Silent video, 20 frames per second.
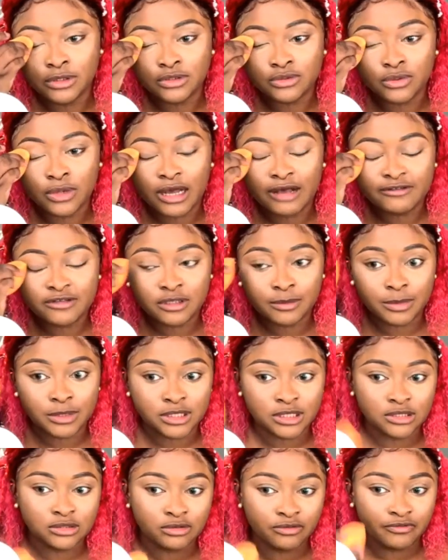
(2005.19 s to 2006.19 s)
so I've stopped
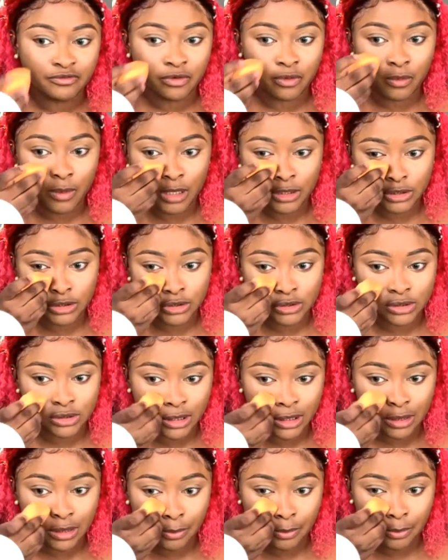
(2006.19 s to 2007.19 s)
listening to it for a while just to
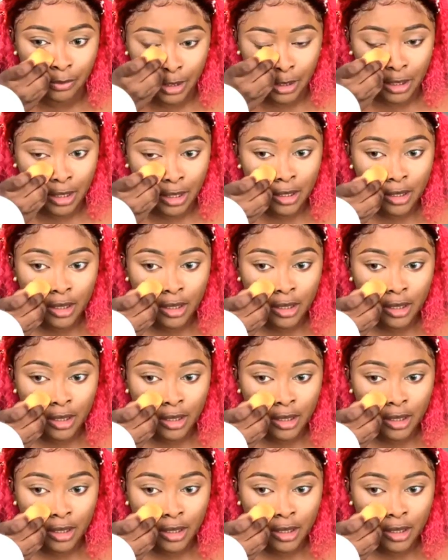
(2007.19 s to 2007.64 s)
take a break